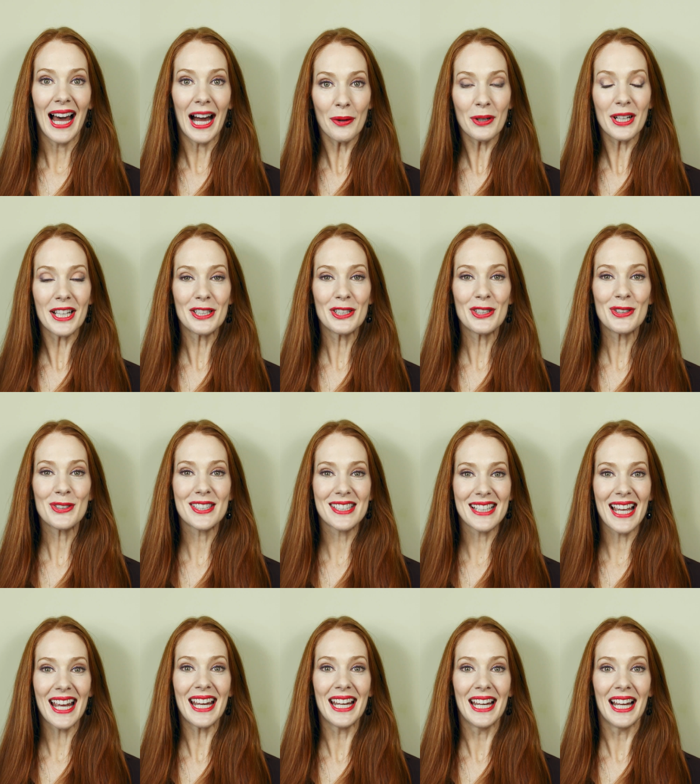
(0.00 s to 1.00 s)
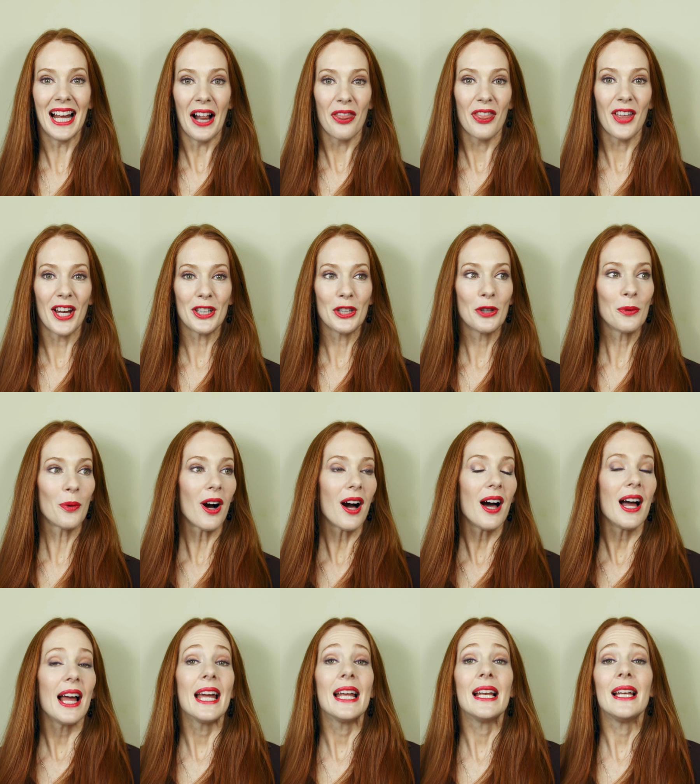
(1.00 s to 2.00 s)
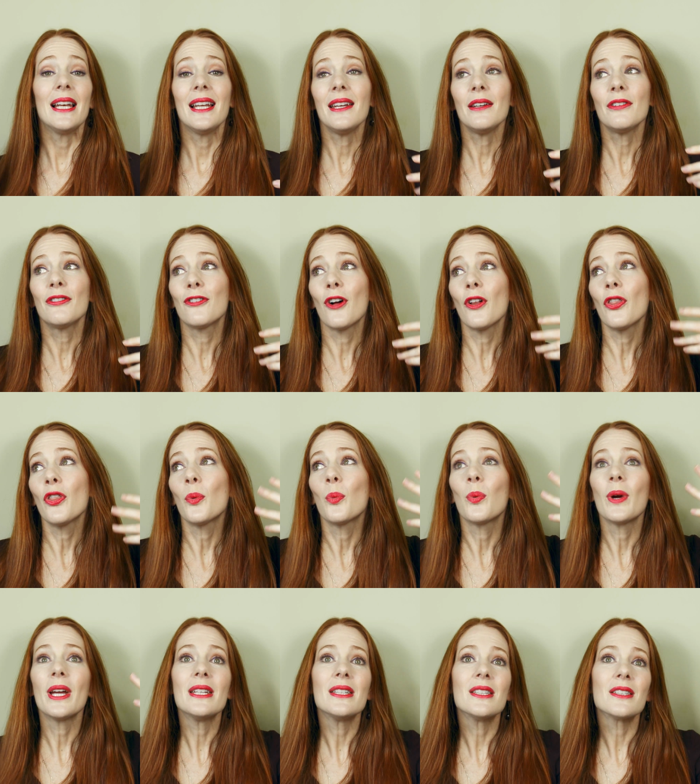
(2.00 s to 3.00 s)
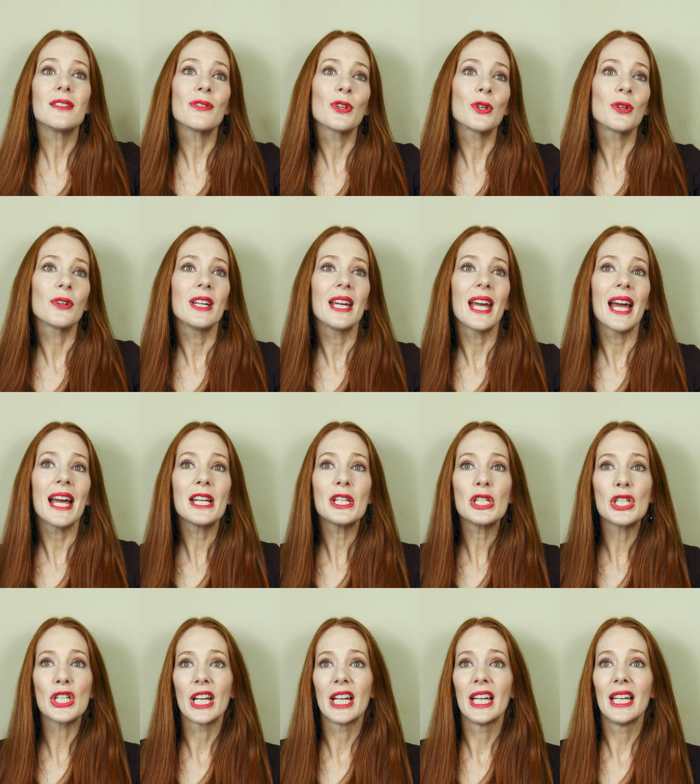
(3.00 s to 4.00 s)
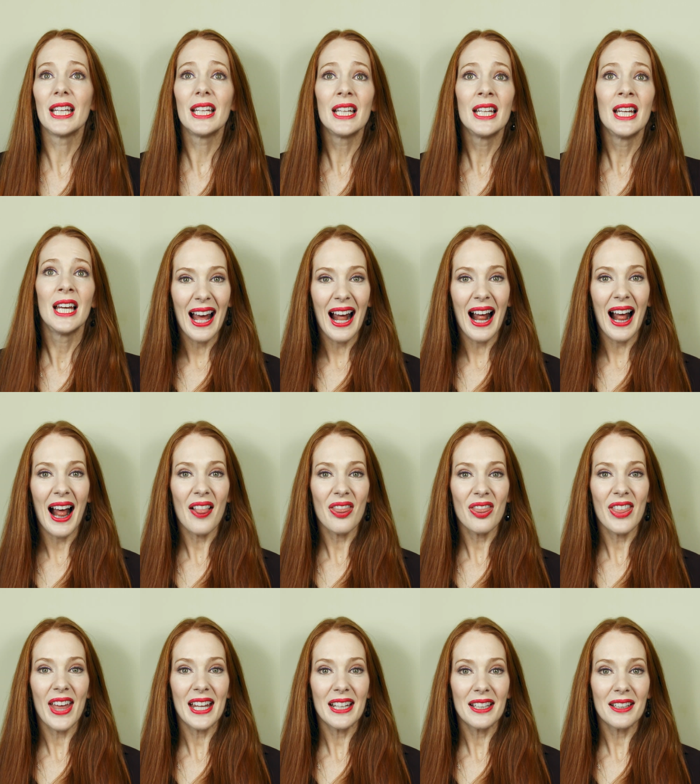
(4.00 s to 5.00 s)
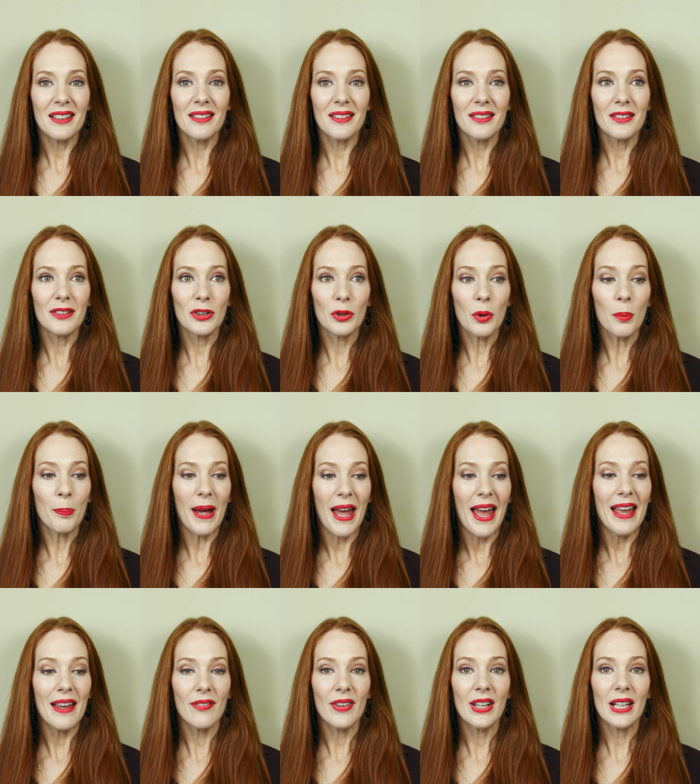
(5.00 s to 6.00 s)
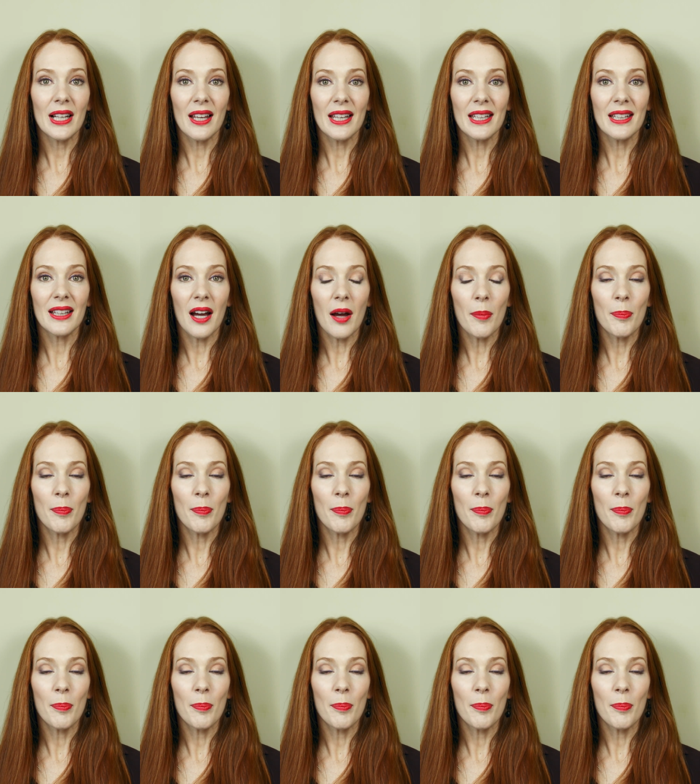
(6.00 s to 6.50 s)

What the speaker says: How can you say that you are a leaf on the wind of creation and then you're behaving like a